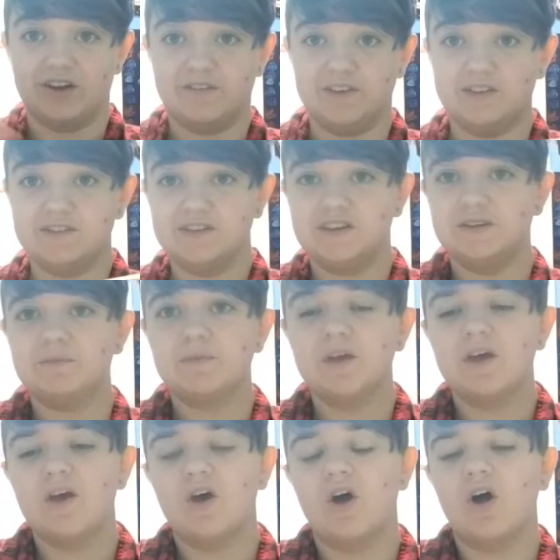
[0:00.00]
obviously.
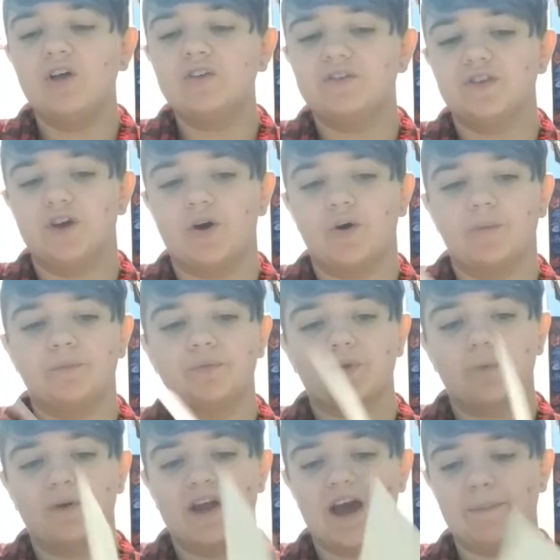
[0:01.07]
Also,
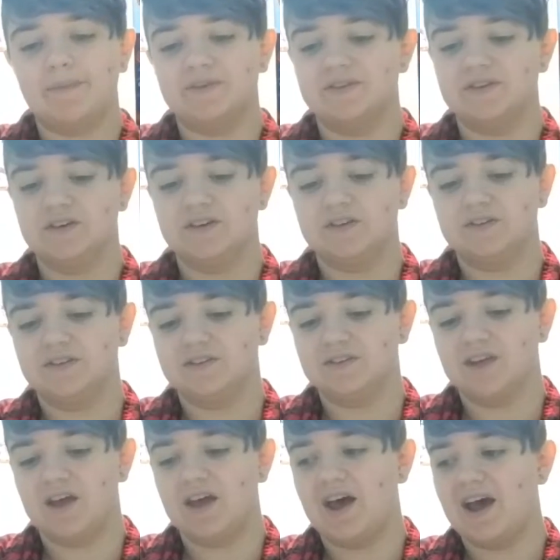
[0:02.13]
what happens is
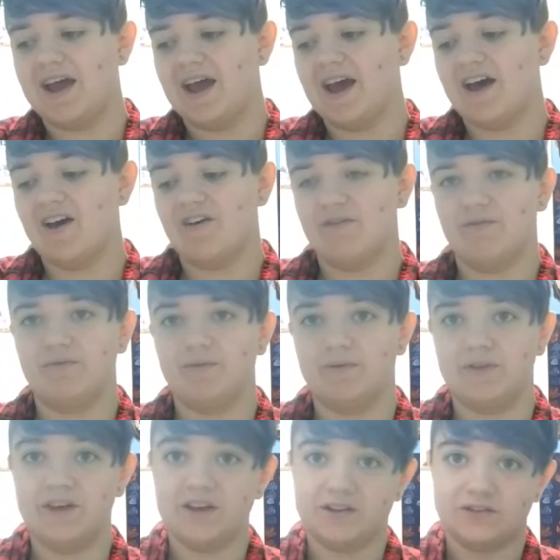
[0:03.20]
that I have
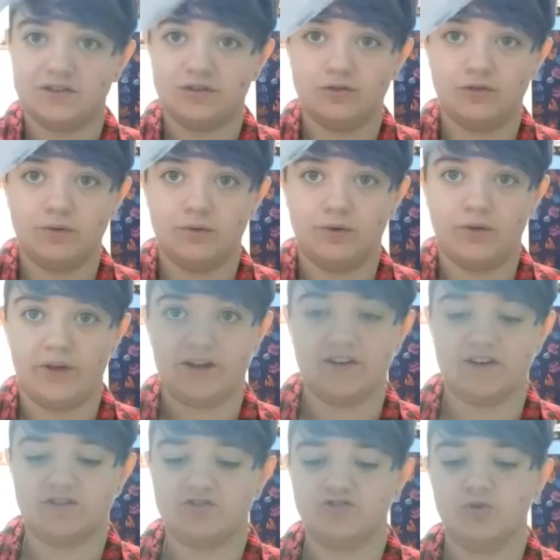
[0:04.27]
this to collect
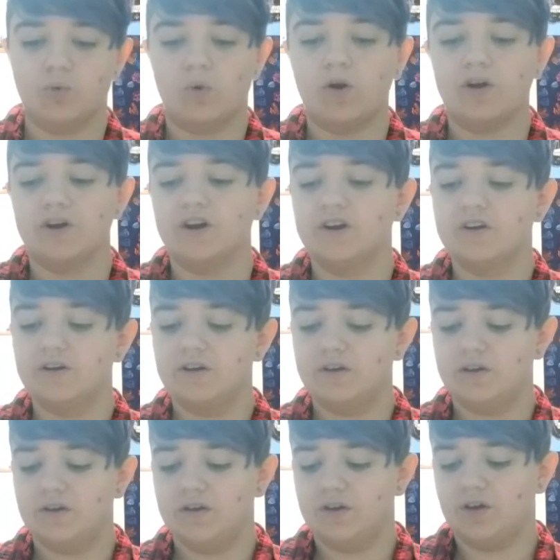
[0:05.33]
extra water,
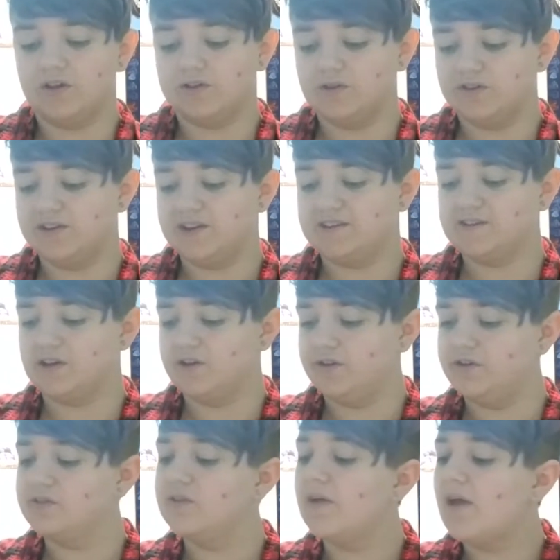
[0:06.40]
also to test
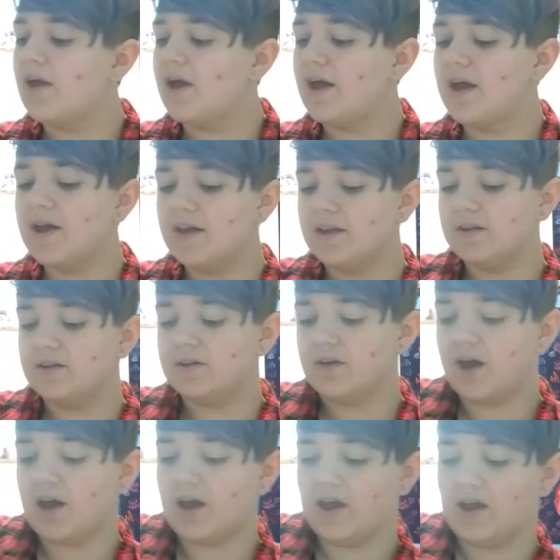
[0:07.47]
colors, and
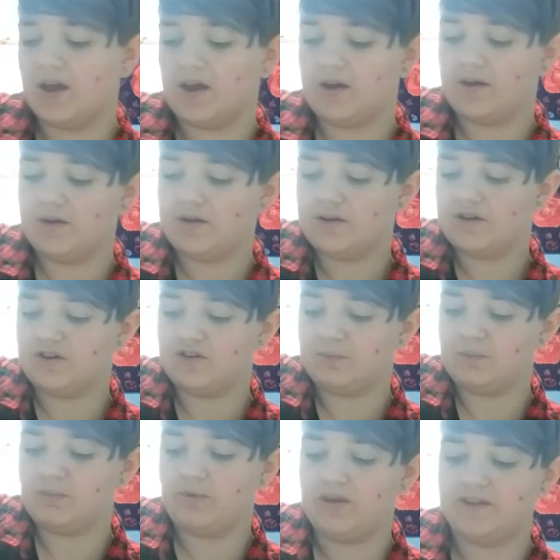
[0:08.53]
I just
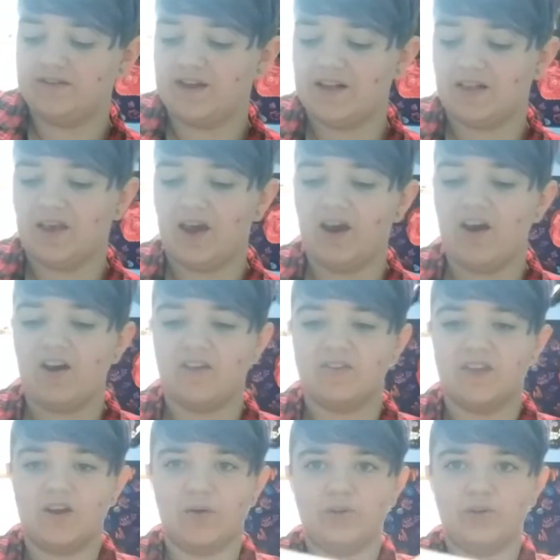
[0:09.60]
place that there, and that